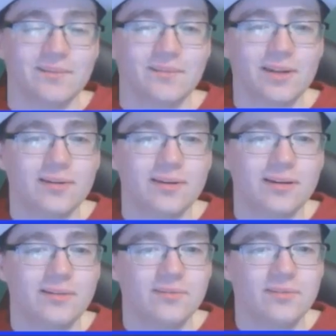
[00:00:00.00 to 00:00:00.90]

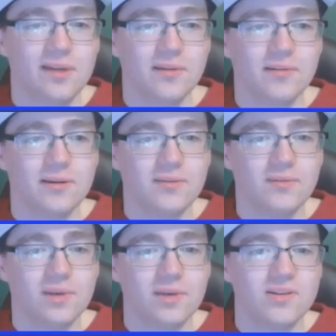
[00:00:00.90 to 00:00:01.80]
Very, very,
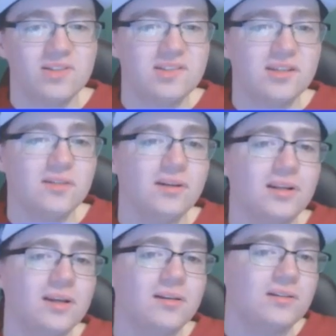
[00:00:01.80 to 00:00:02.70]
very sick right
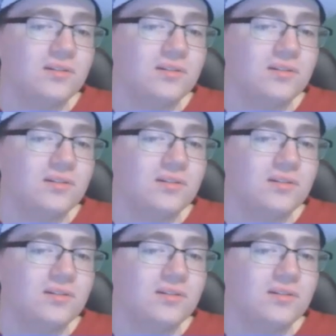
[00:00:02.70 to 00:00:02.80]
there.